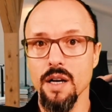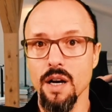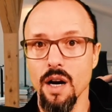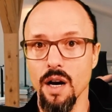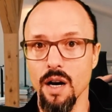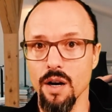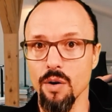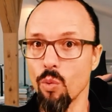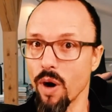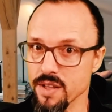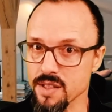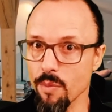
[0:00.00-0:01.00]

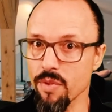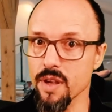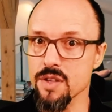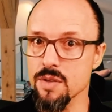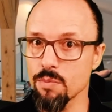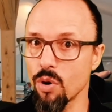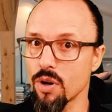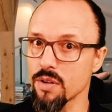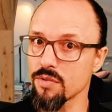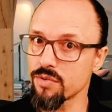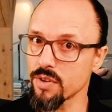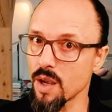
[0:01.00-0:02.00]
why something is
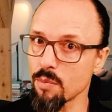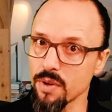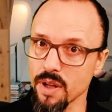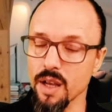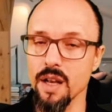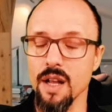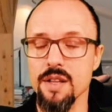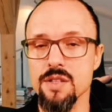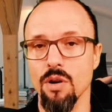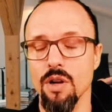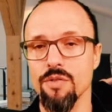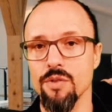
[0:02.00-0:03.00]
important for them, and they can answer
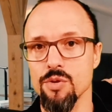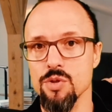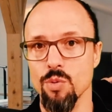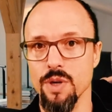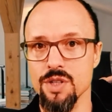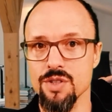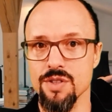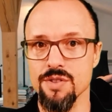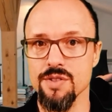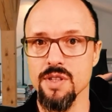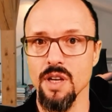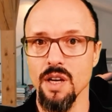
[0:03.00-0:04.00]
all of those
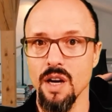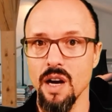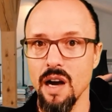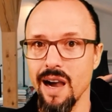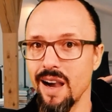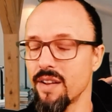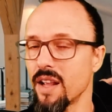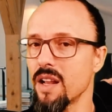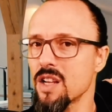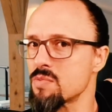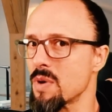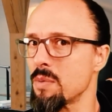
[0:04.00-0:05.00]
questions. And then
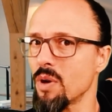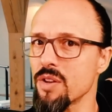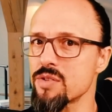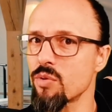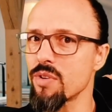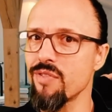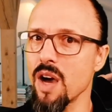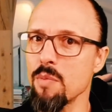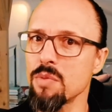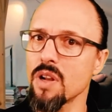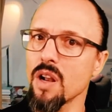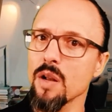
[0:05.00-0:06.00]
there's maybe also
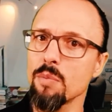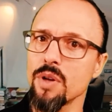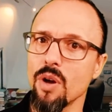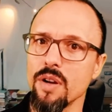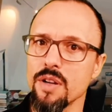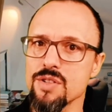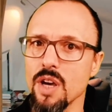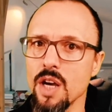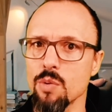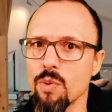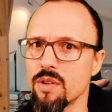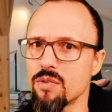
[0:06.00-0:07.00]
refinement a little bit on the
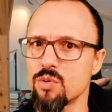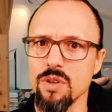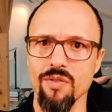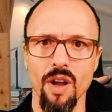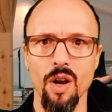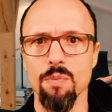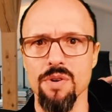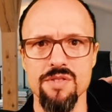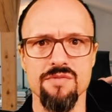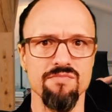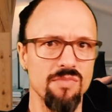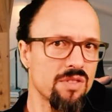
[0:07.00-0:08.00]
side when two
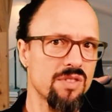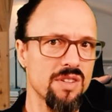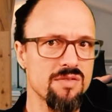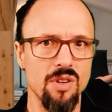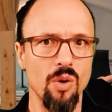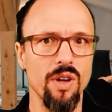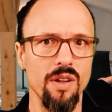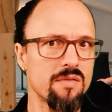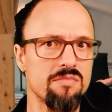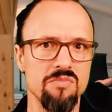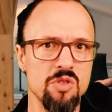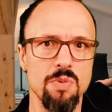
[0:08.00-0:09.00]
developers just look at
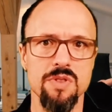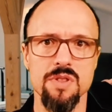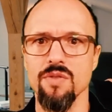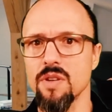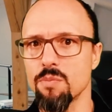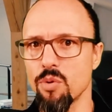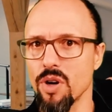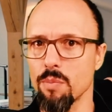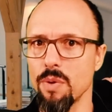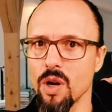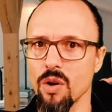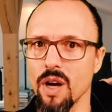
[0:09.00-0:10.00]
specific product
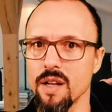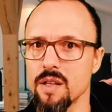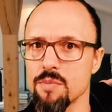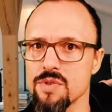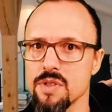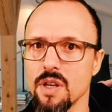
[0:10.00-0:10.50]
backlog items